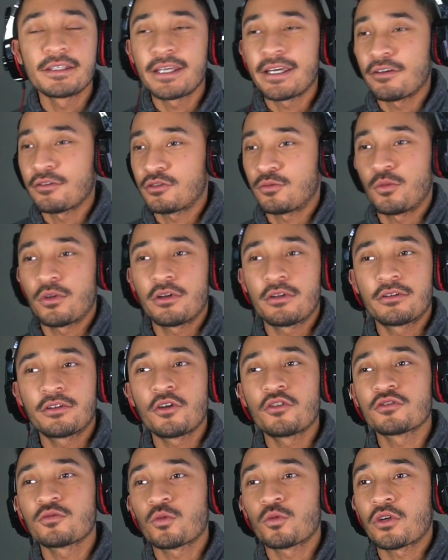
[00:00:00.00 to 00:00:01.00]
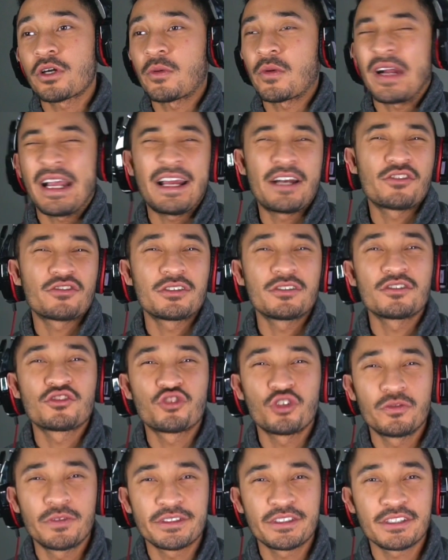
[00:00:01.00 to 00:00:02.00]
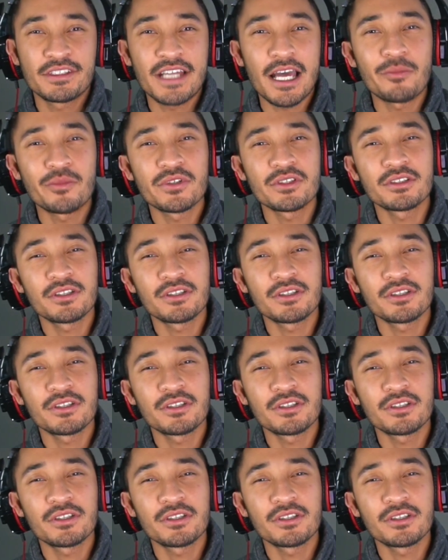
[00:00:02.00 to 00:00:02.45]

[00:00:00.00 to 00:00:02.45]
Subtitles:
Yeah, it was one of those where Anderson Silva snapped